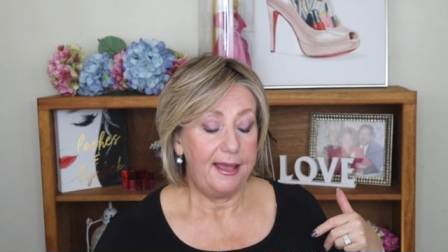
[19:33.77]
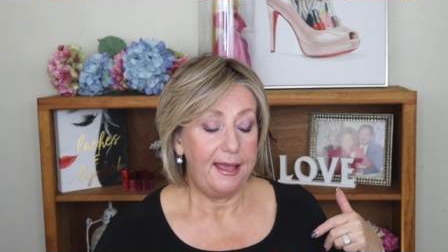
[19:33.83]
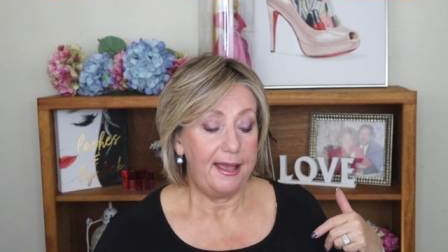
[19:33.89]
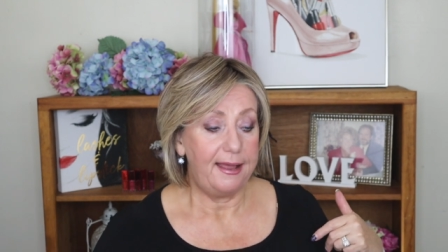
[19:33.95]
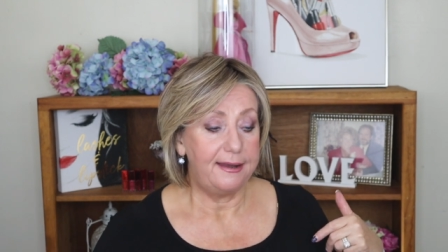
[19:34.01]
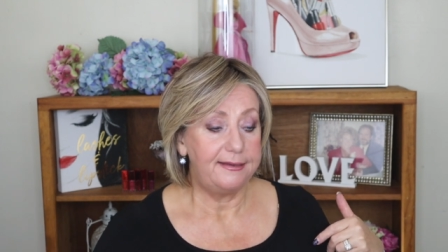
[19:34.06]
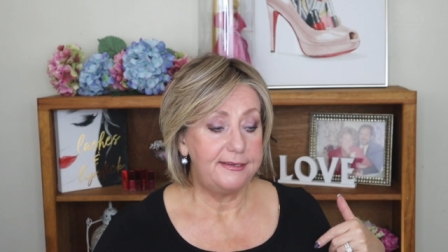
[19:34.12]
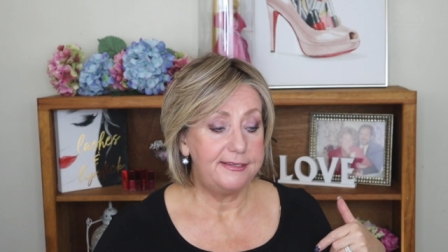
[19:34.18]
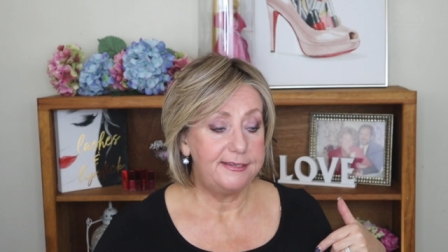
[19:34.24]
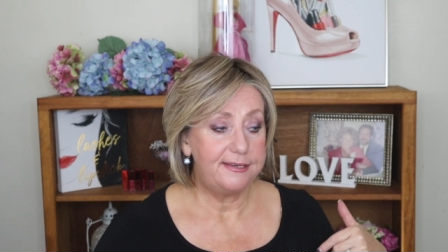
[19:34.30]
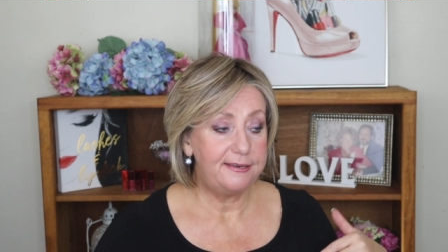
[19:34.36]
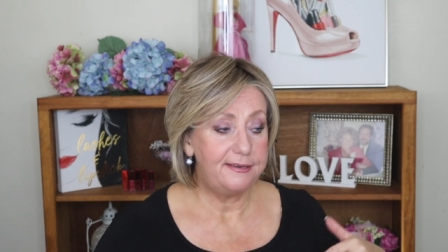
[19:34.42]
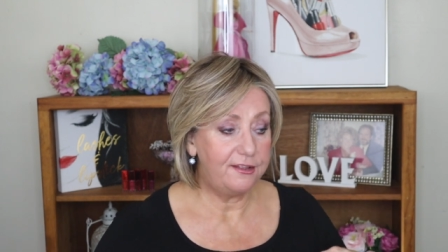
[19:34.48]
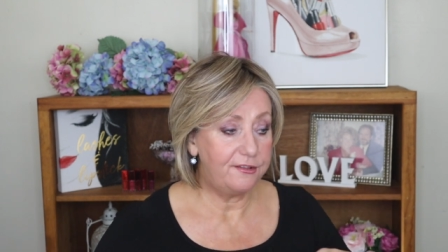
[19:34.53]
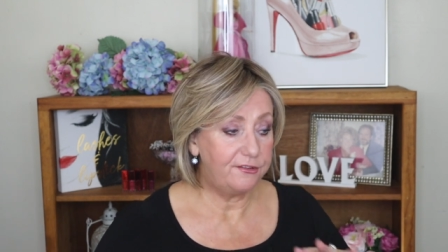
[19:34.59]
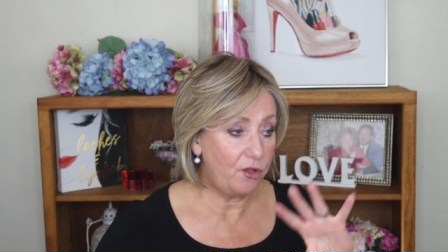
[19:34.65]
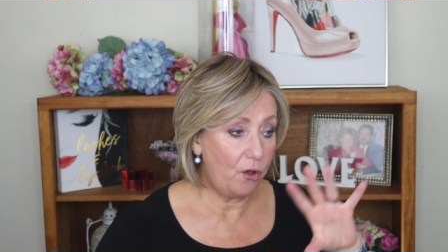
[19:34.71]
And
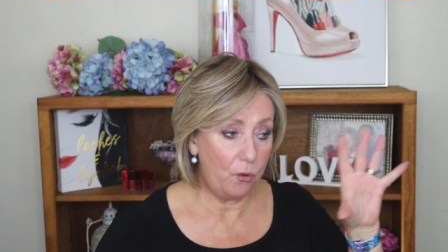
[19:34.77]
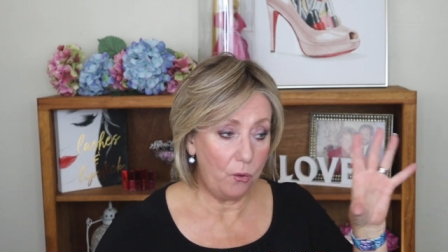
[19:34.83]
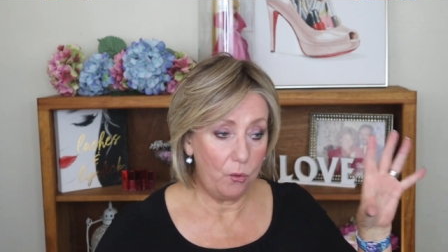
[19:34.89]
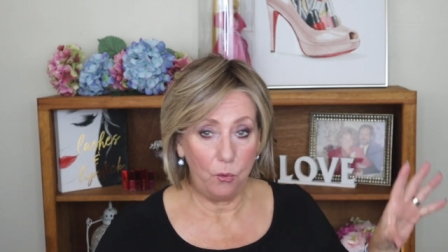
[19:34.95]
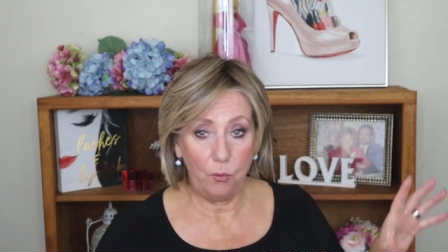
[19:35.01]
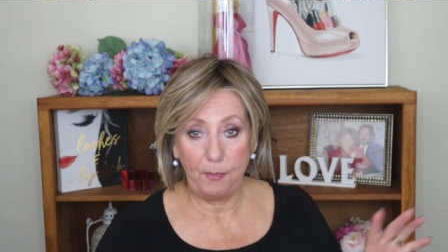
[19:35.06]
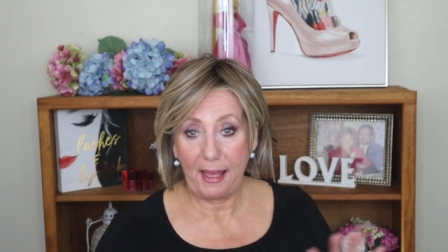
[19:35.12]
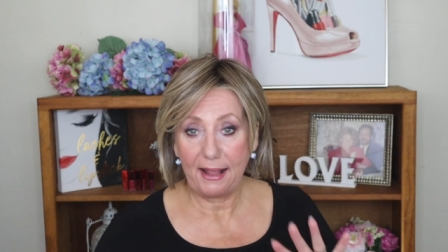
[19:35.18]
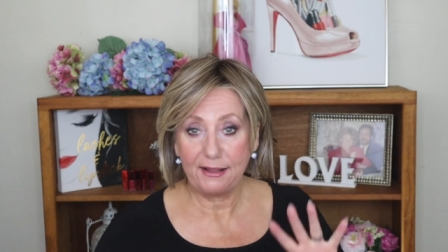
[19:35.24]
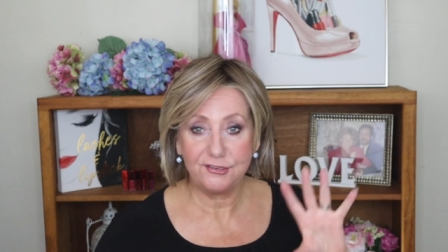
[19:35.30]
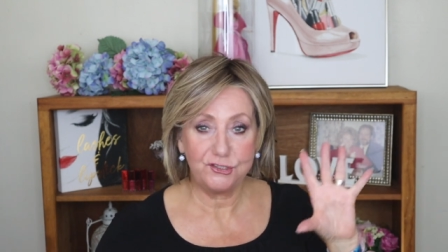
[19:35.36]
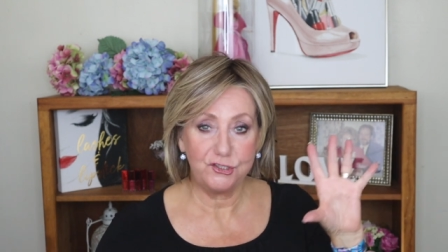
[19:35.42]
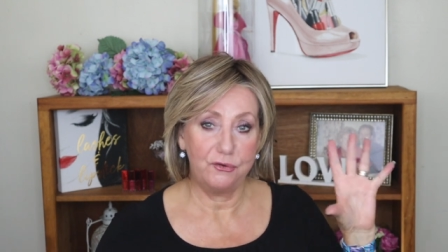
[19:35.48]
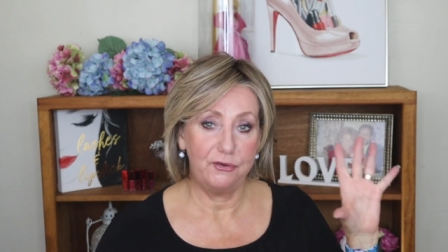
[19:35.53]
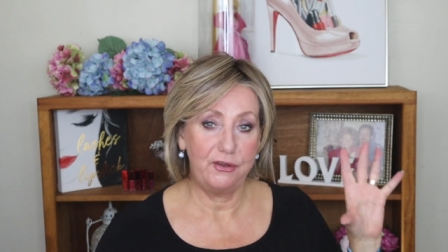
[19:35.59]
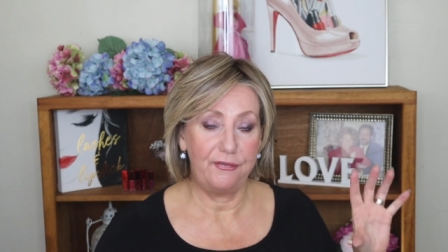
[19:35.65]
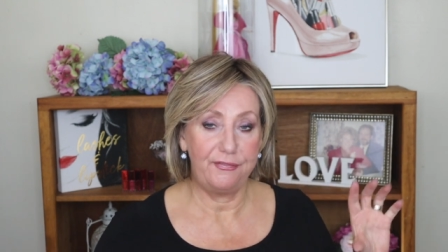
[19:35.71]
there's a whole
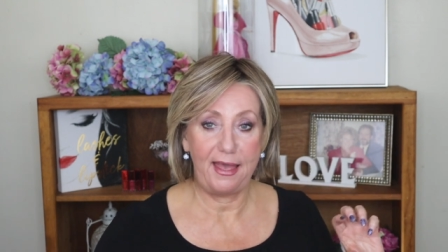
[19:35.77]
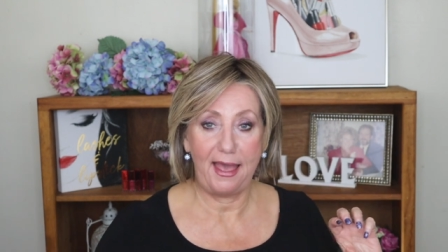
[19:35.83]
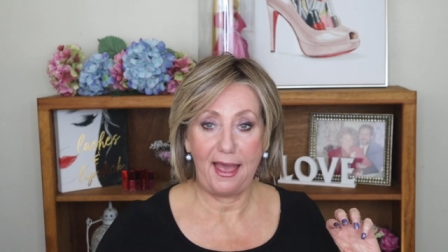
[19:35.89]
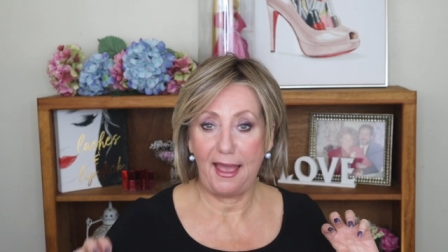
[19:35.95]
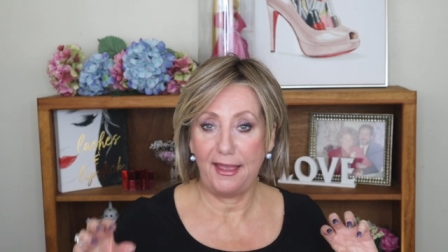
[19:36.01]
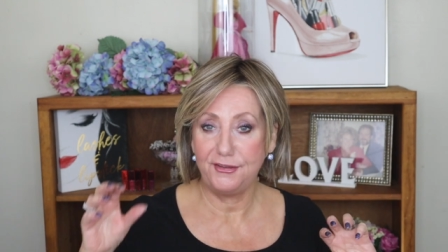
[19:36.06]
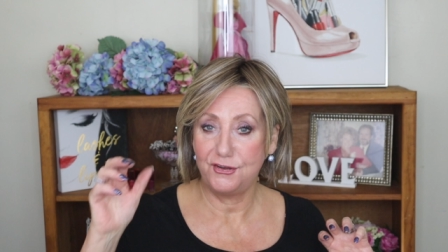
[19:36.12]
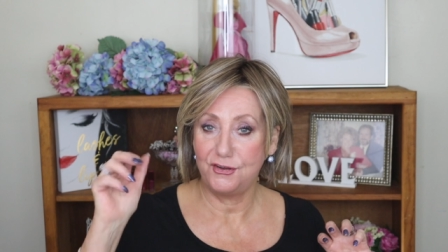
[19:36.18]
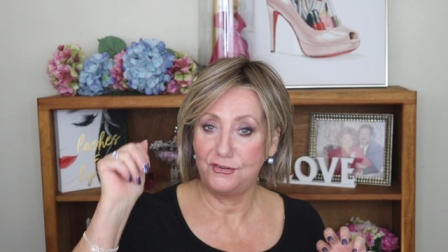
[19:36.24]
backstory on that.